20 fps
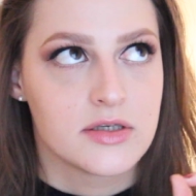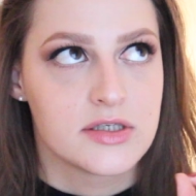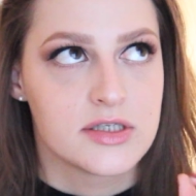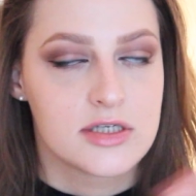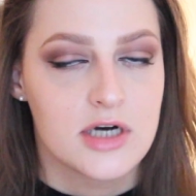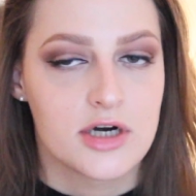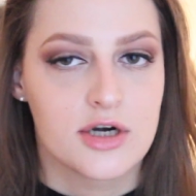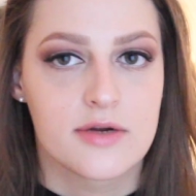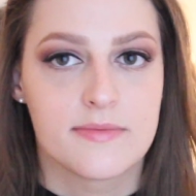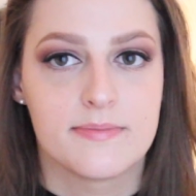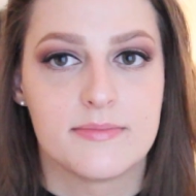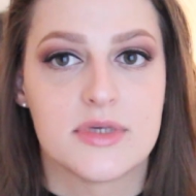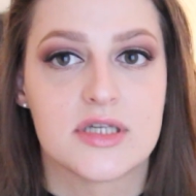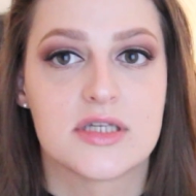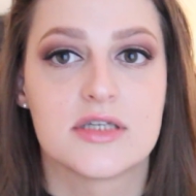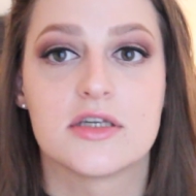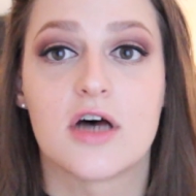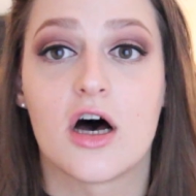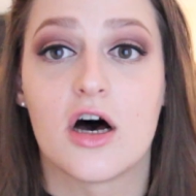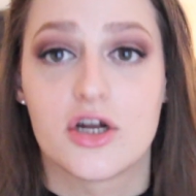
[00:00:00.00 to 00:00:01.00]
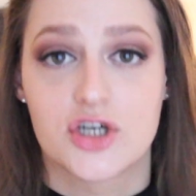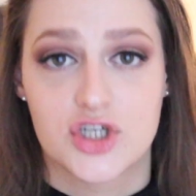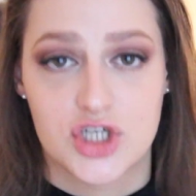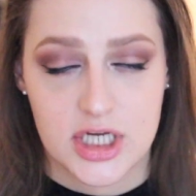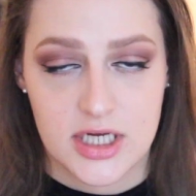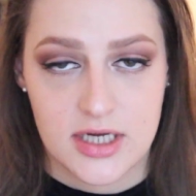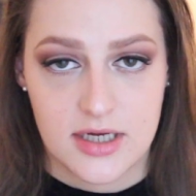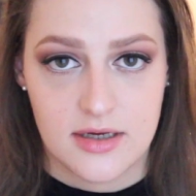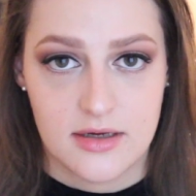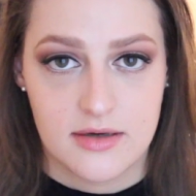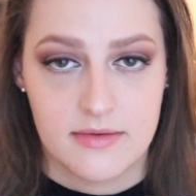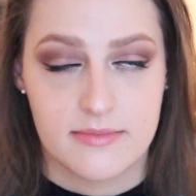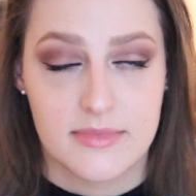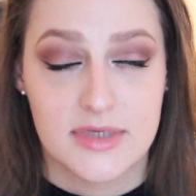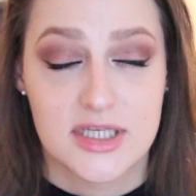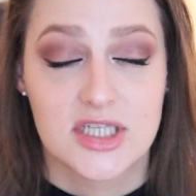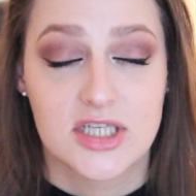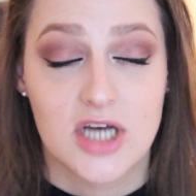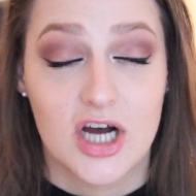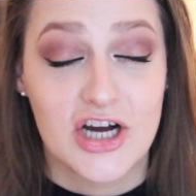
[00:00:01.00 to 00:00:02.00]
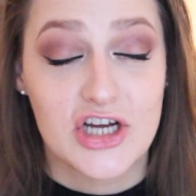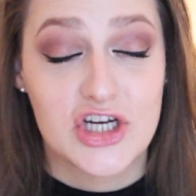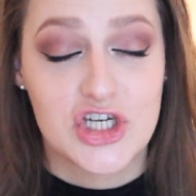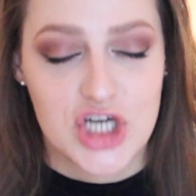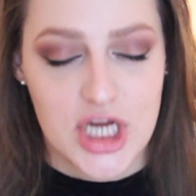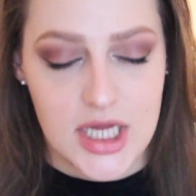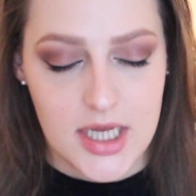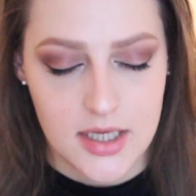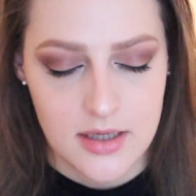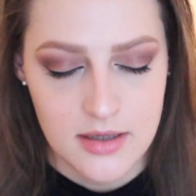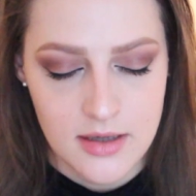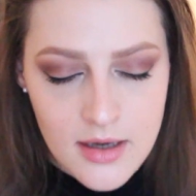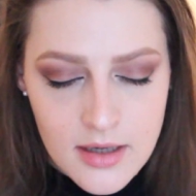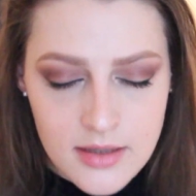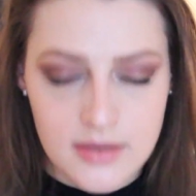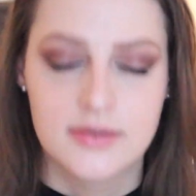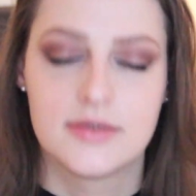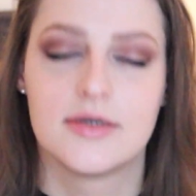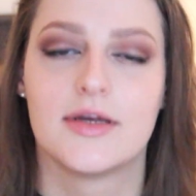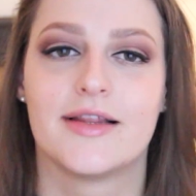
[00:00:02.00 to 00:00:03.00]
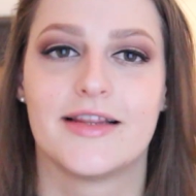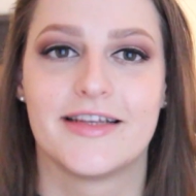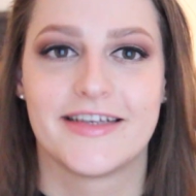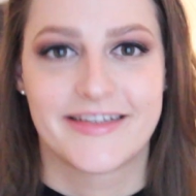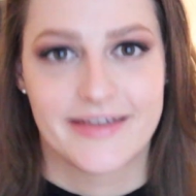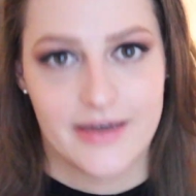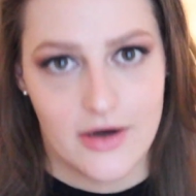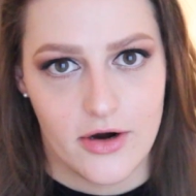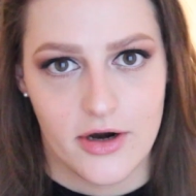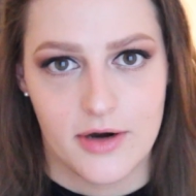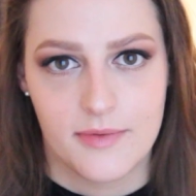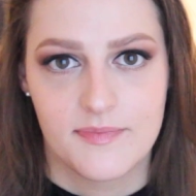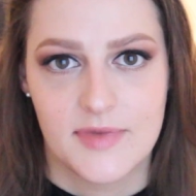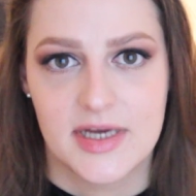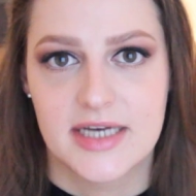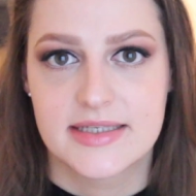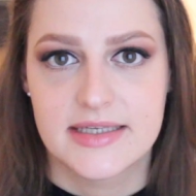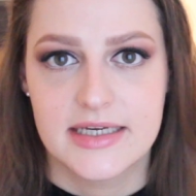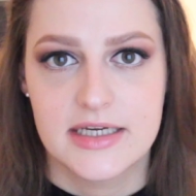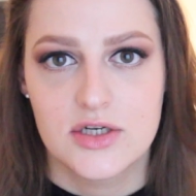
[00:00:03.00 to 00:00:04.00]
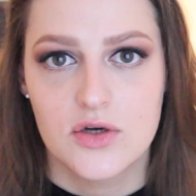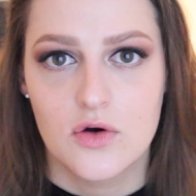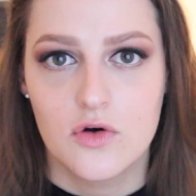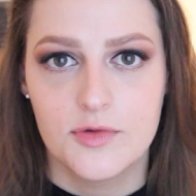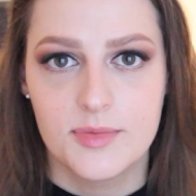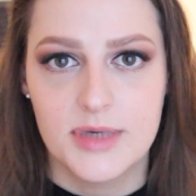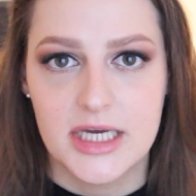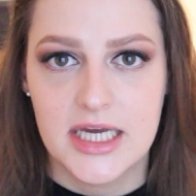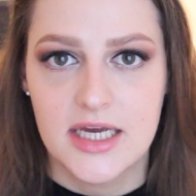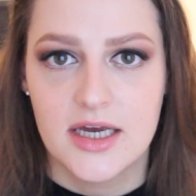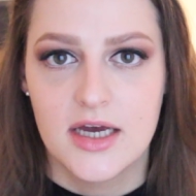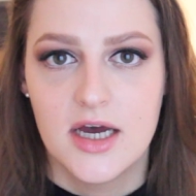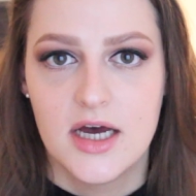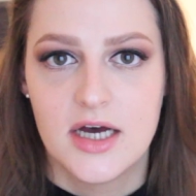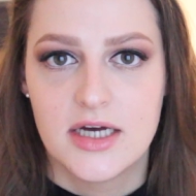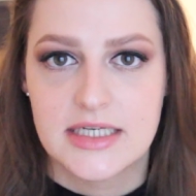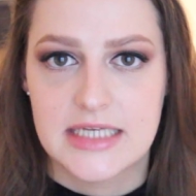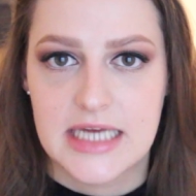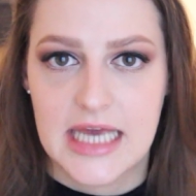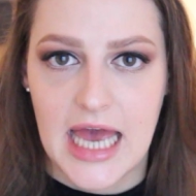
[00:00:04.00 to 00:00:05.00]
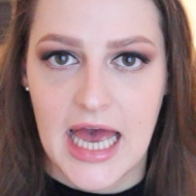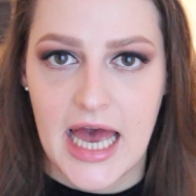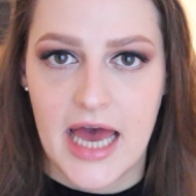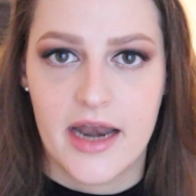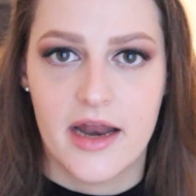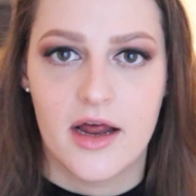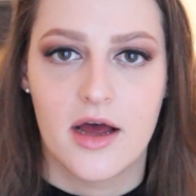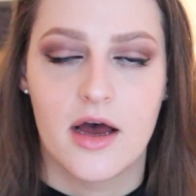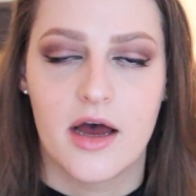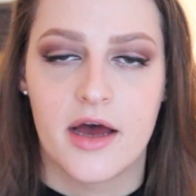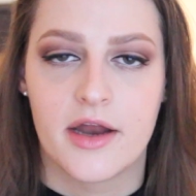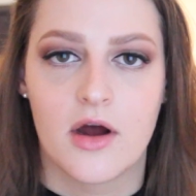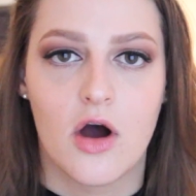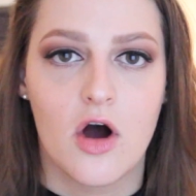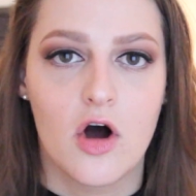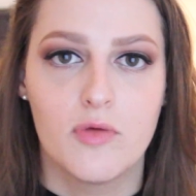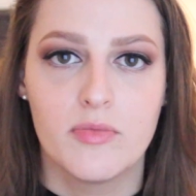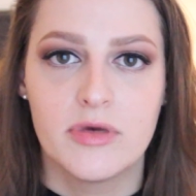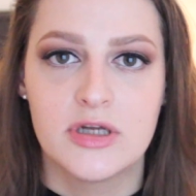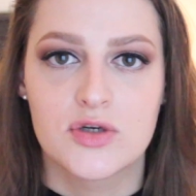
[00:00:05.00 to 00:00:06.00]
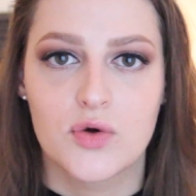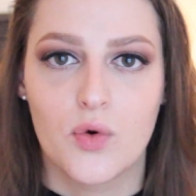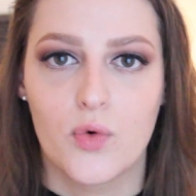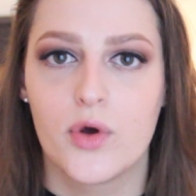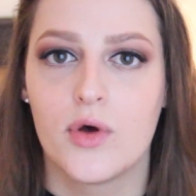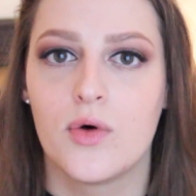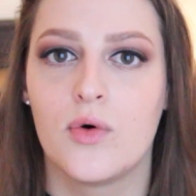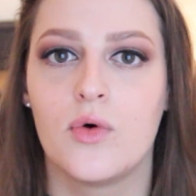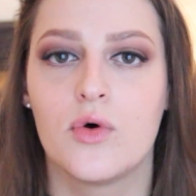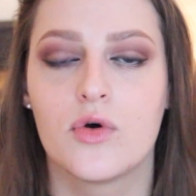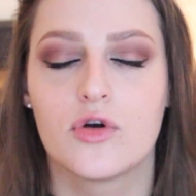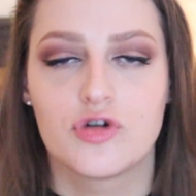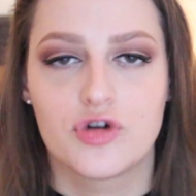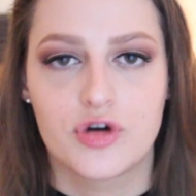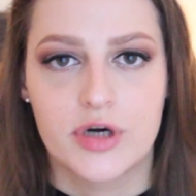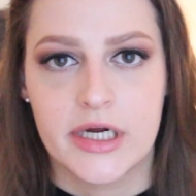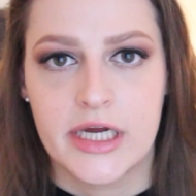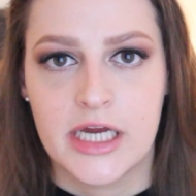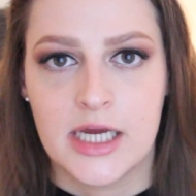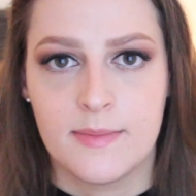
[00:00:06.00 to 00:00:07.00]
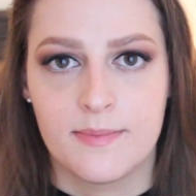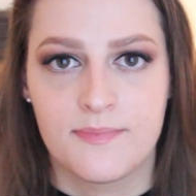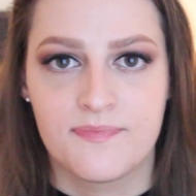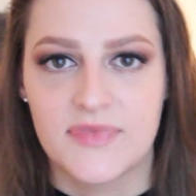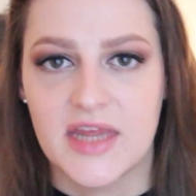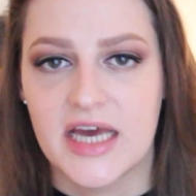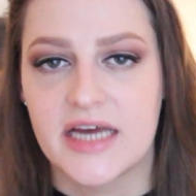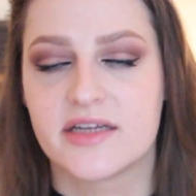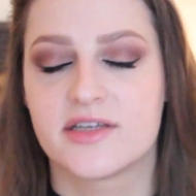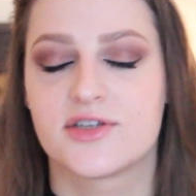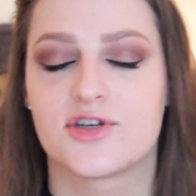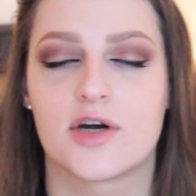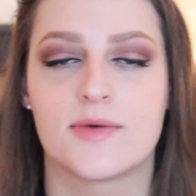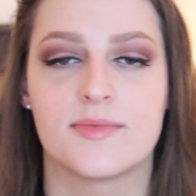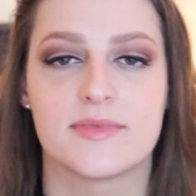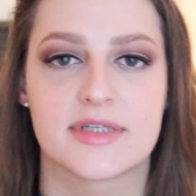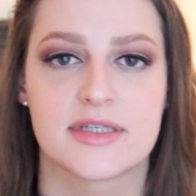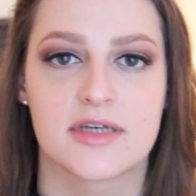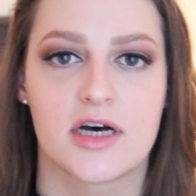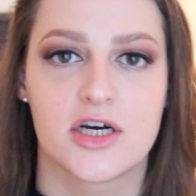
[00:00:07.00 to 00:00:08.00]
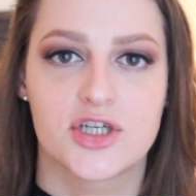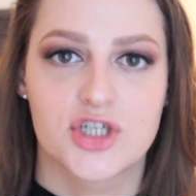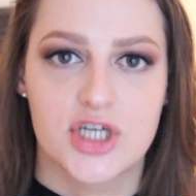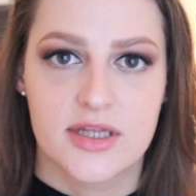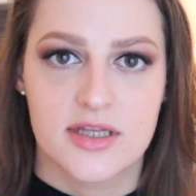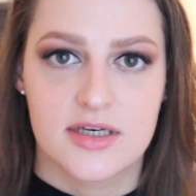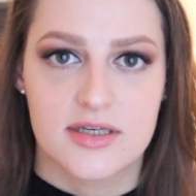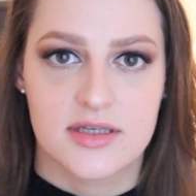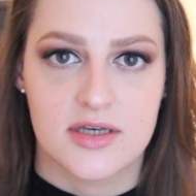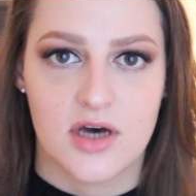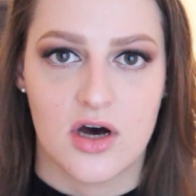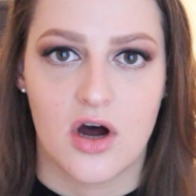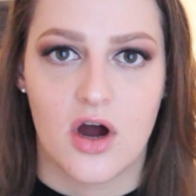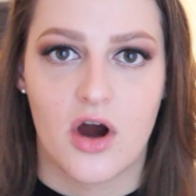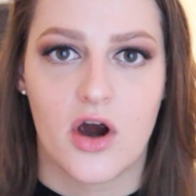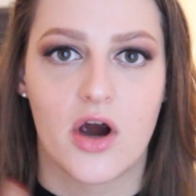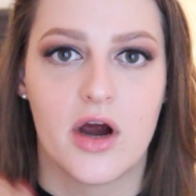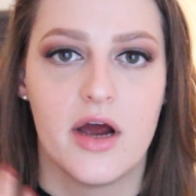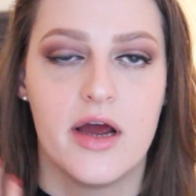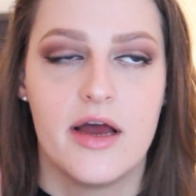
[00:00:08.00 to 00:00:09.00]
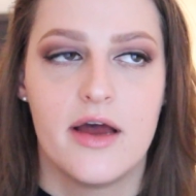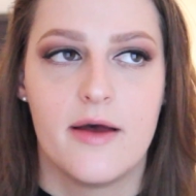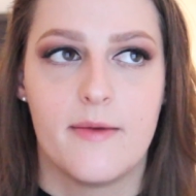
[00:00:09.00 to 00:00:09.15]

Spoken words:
started massaging the scar because they told me to get an almond oil cream and start massaging the scar.